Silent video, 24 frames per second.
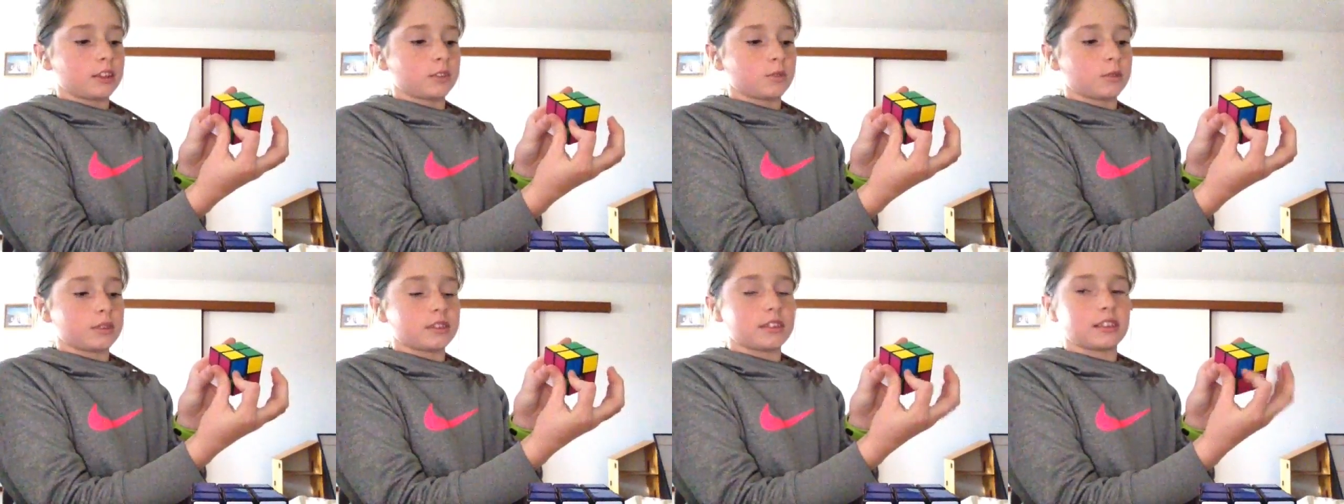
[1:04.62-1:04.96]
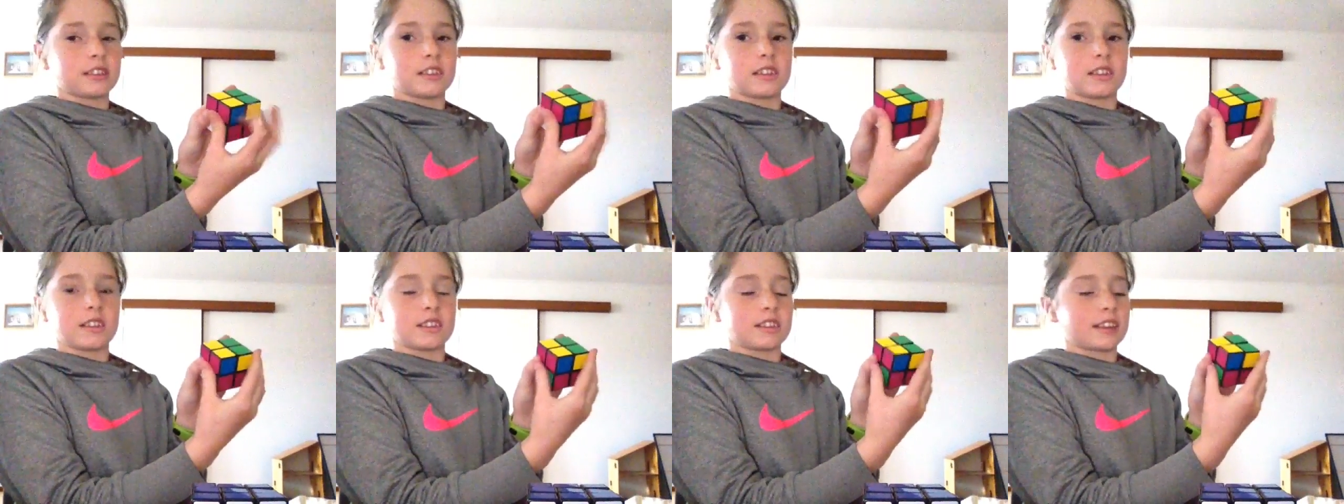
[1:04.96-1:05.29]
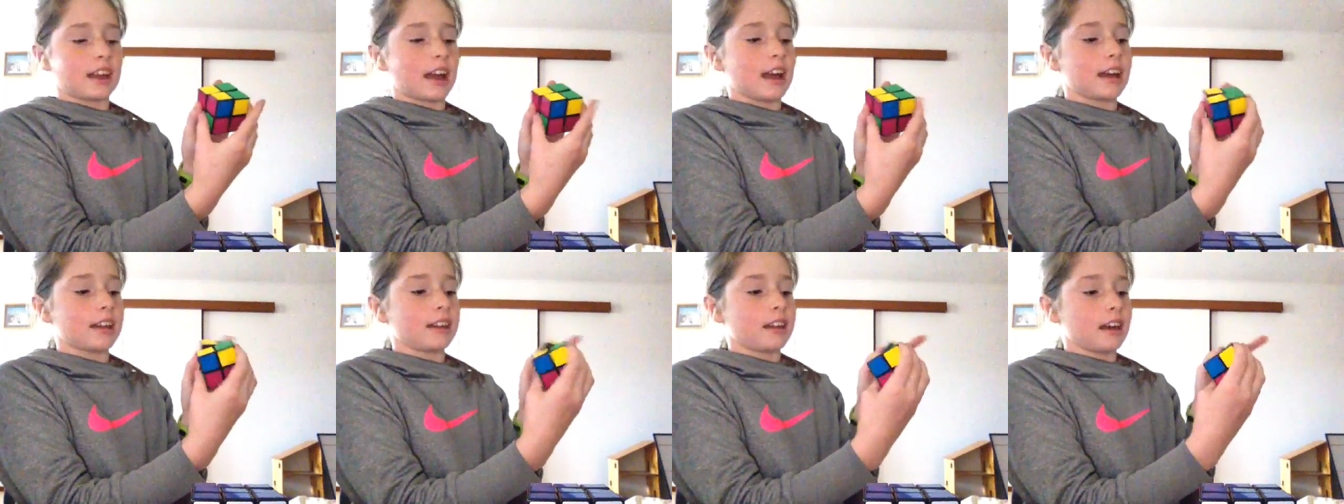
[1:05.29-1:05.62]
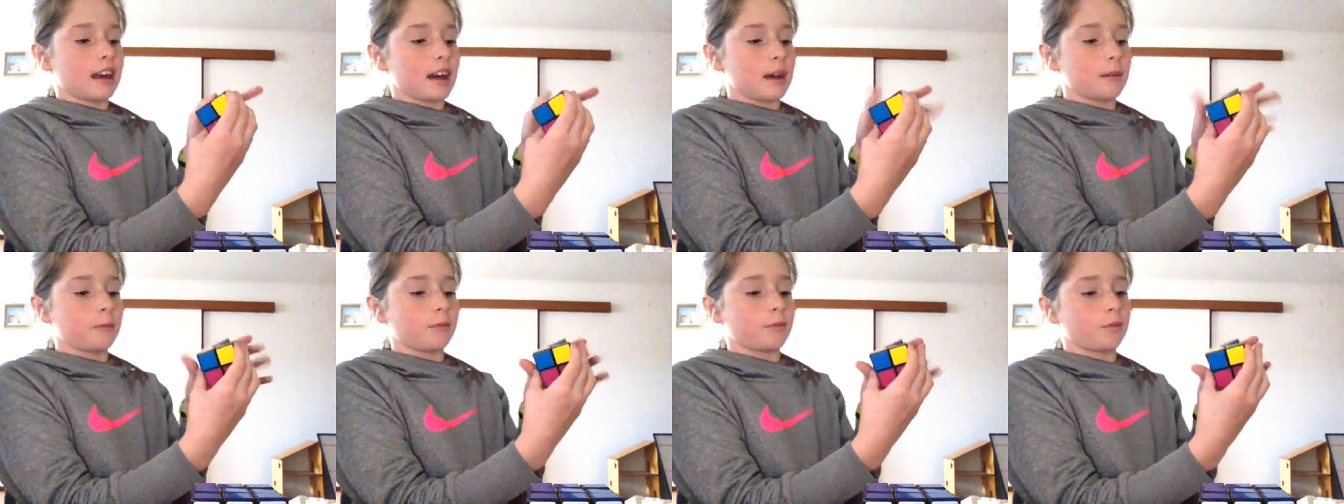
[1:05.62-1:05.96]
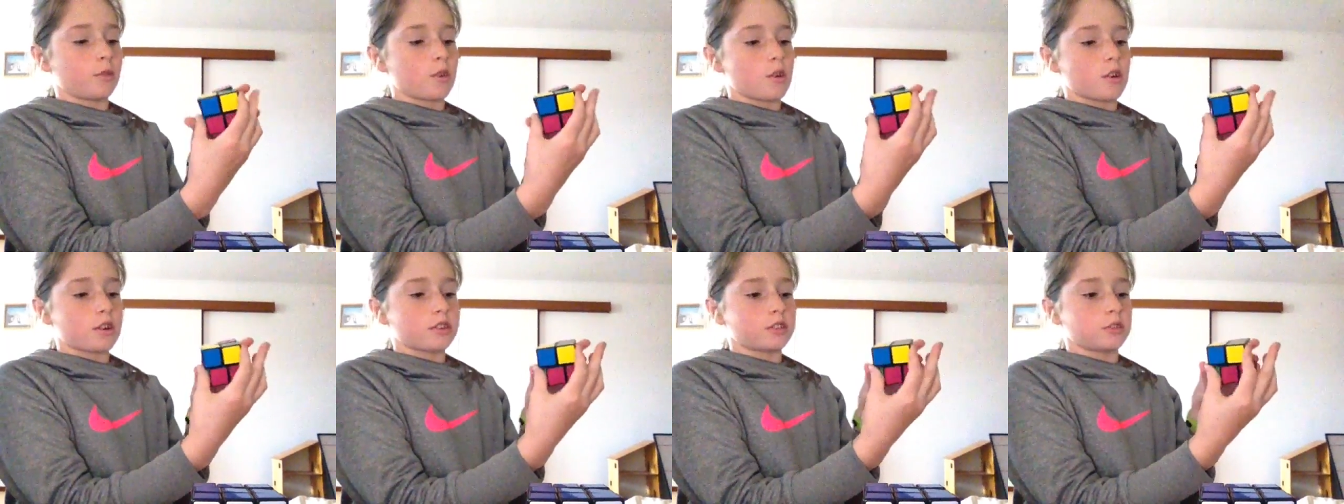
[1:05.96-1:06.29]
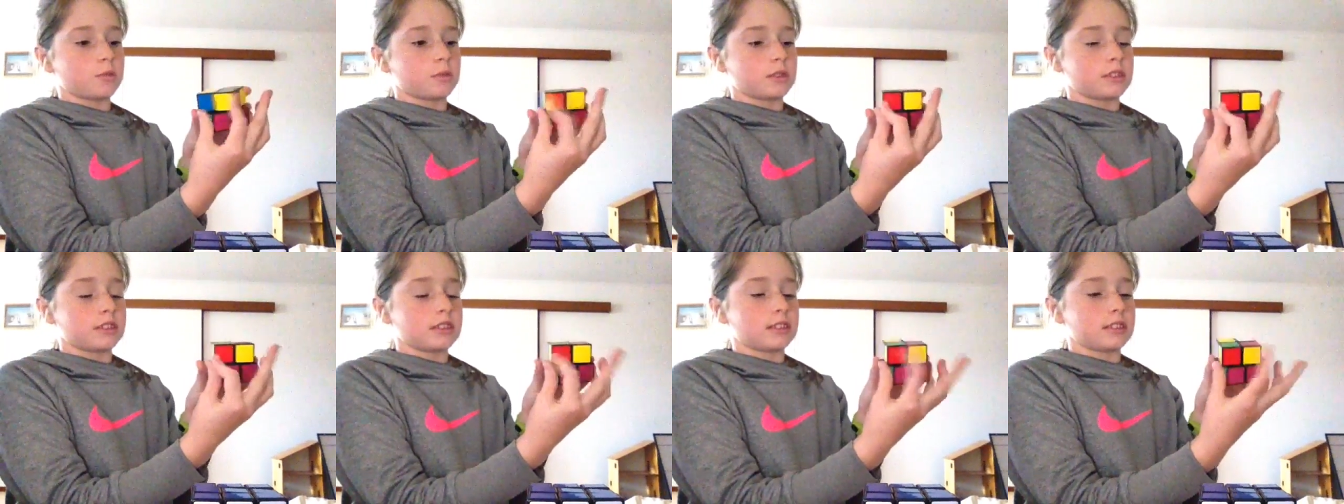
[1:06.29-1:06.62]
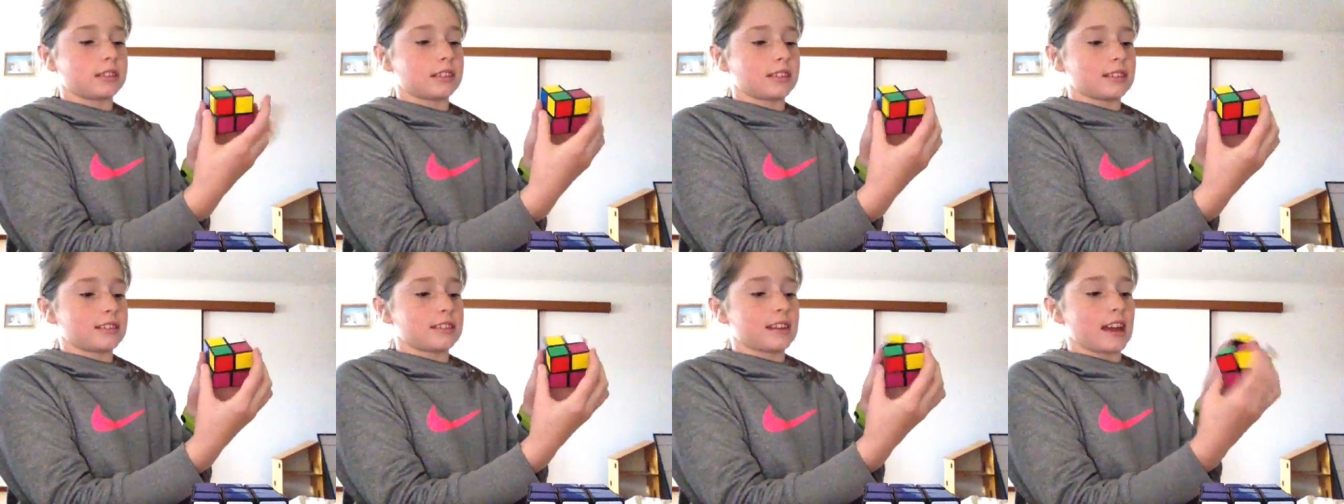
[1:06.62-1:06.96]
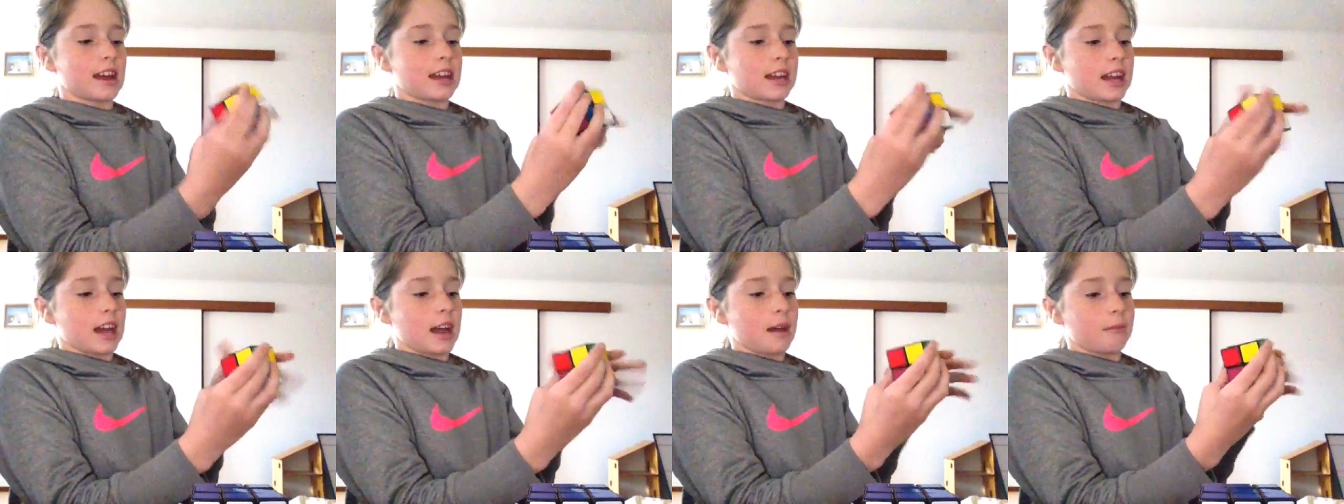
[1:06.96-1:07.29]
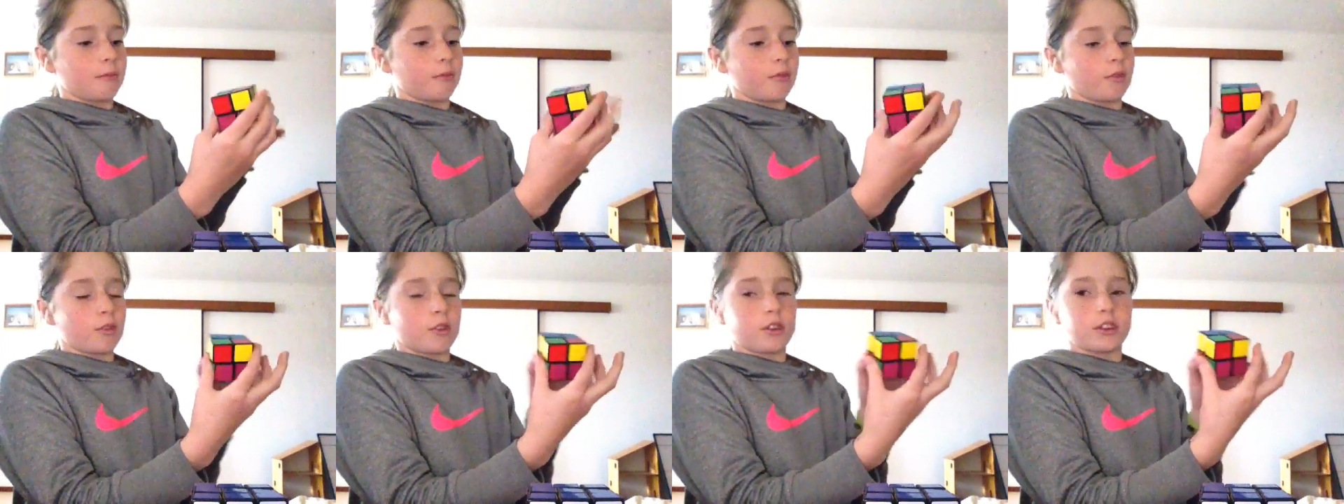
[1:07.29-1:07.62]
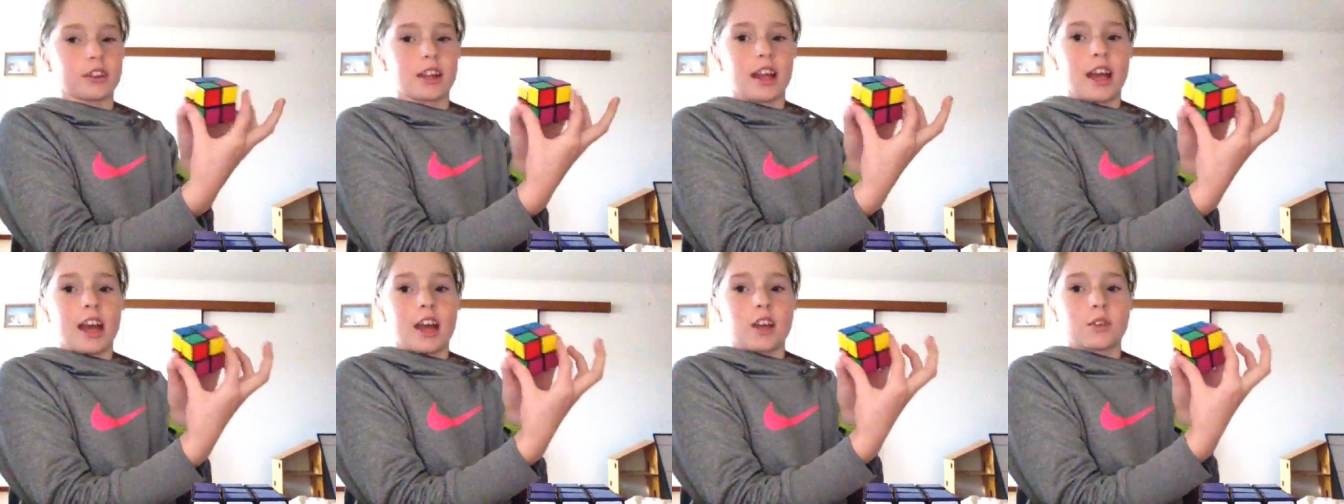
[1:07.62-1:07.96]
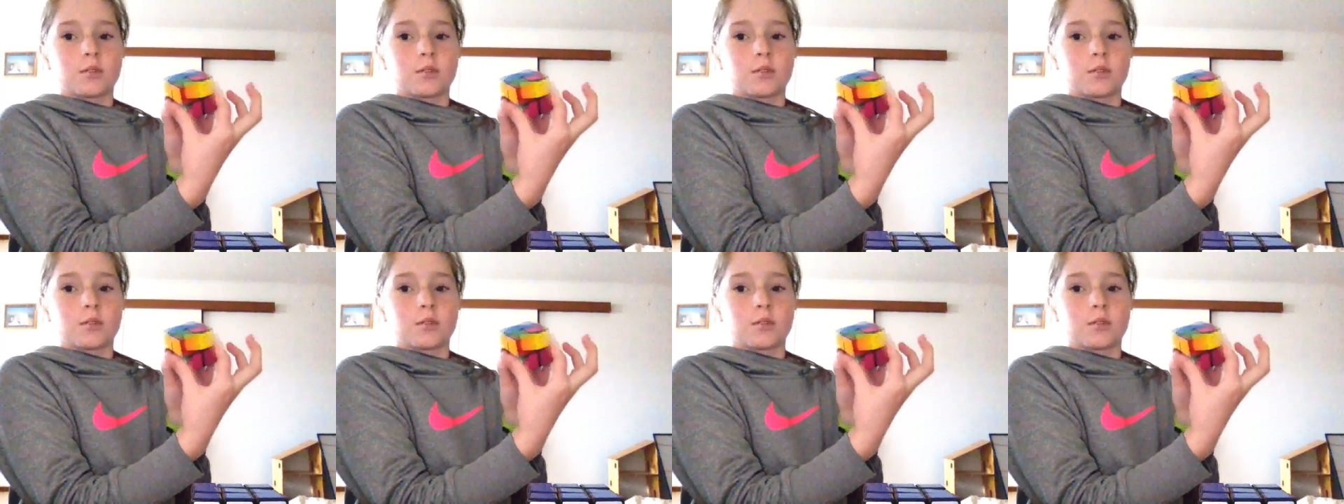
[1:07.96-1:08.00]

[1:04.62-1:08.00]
twist it to the side, up forward, twist it to the side, up forward,